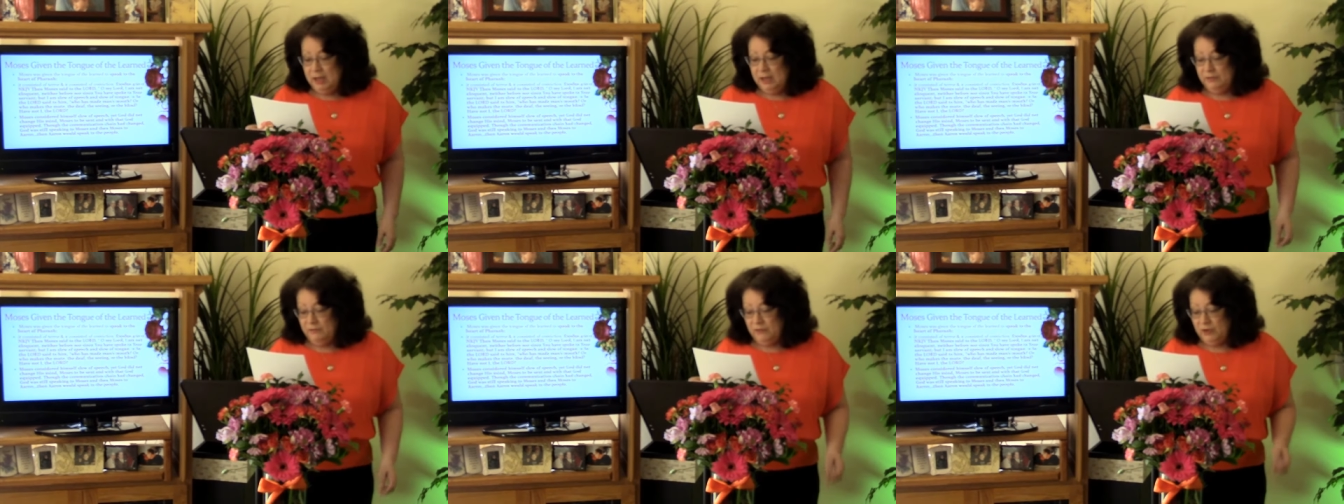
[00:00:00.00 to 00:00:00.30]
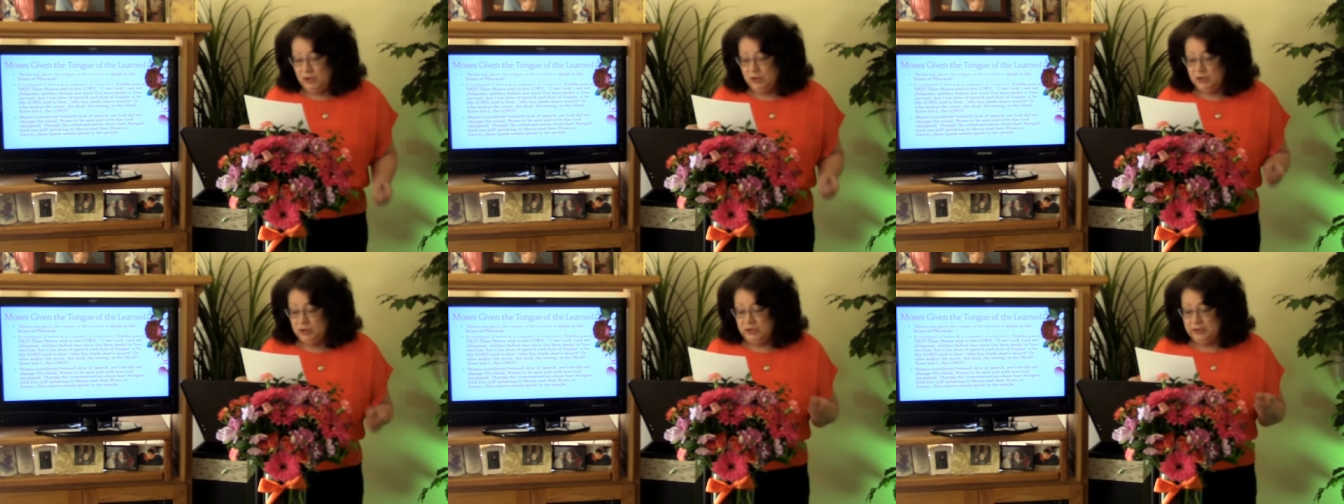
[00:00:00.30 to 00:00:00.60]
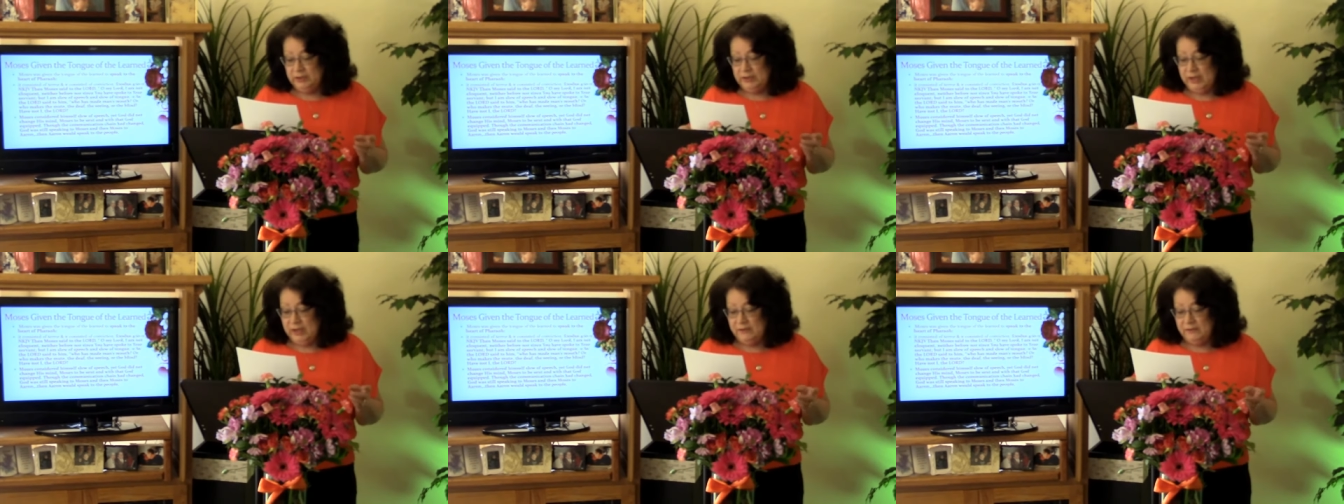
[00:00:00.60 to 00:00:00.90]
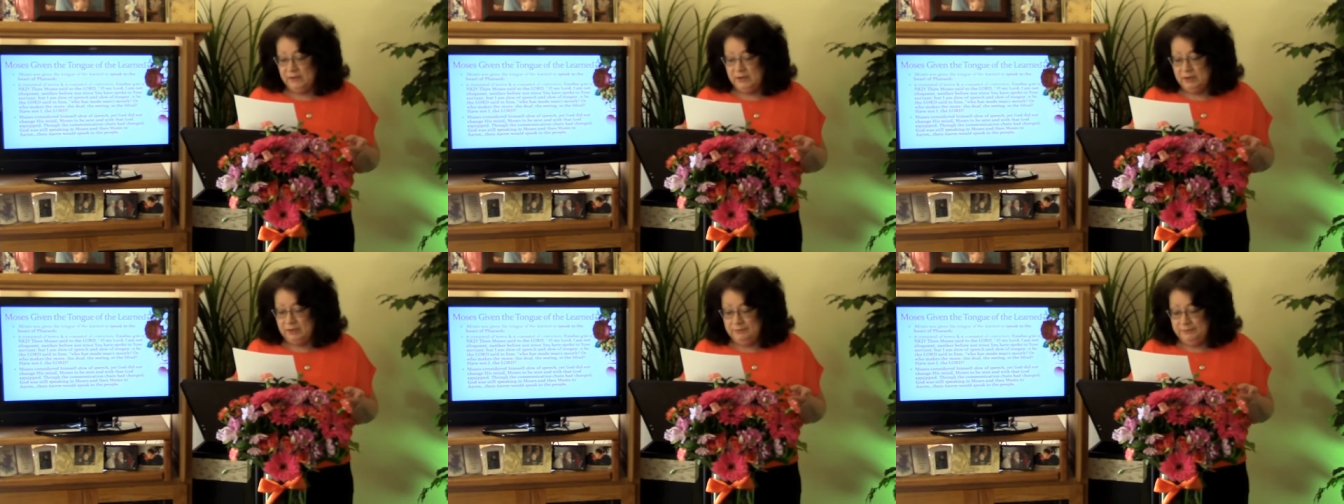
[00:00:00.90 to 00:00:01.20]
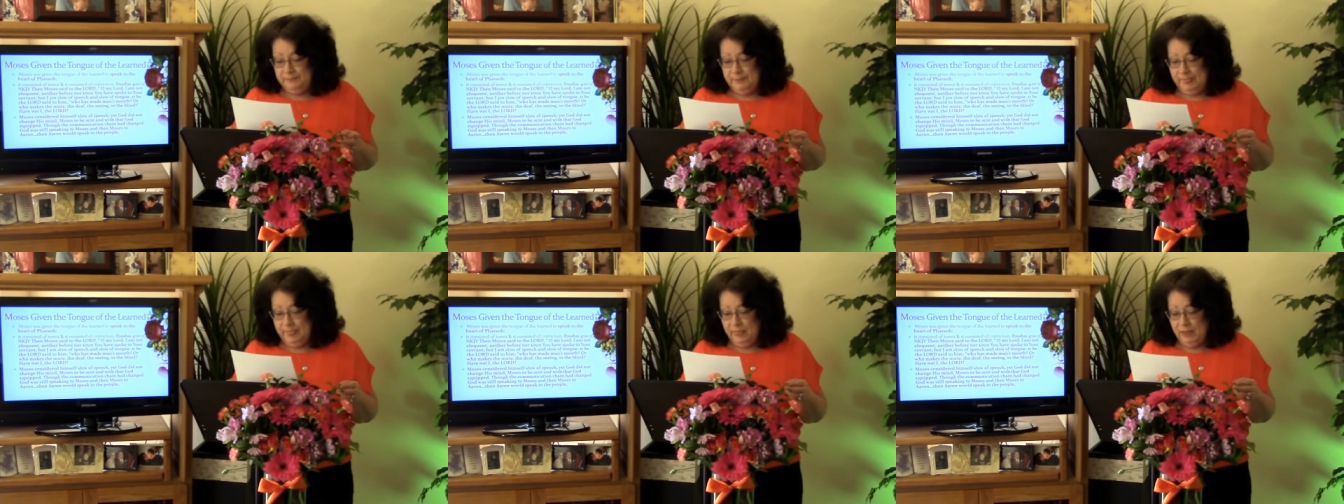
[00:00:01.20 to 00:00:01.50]
Verse
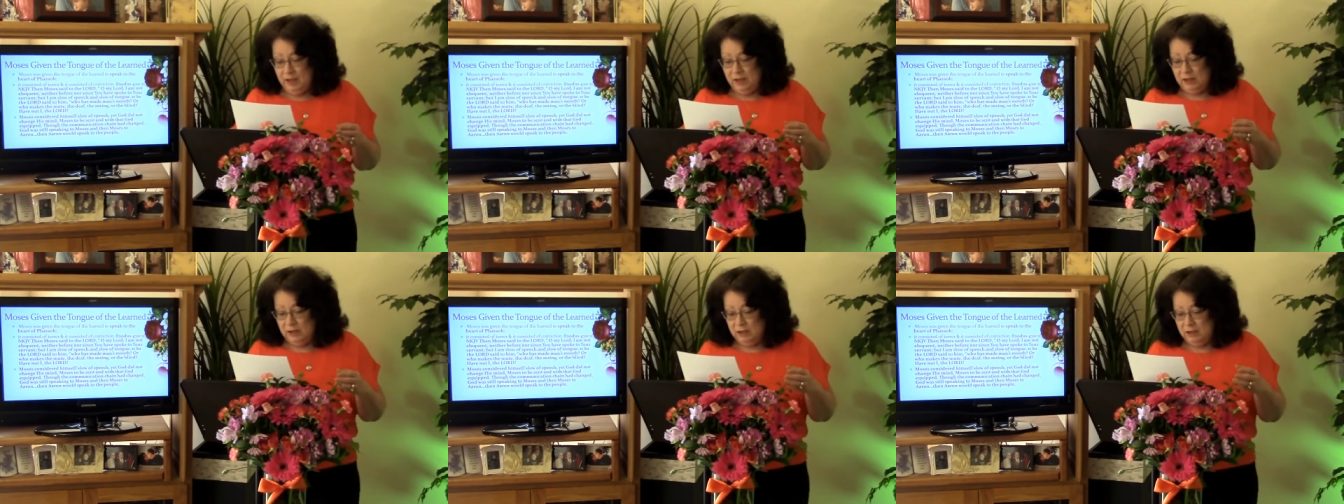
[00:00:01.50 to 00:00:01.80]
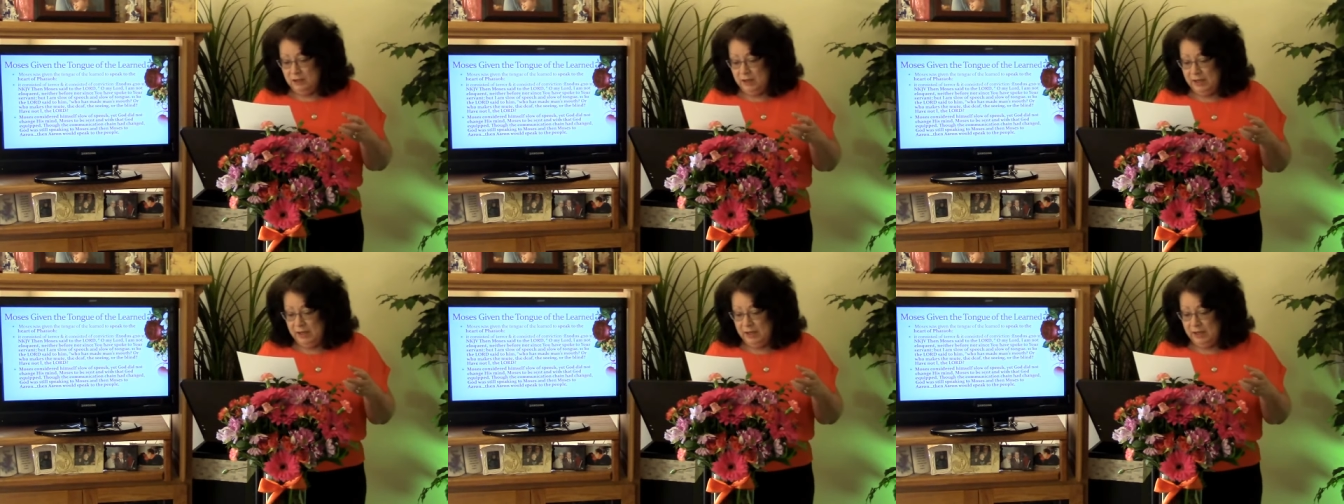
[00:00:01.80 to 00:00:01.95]
11, uh,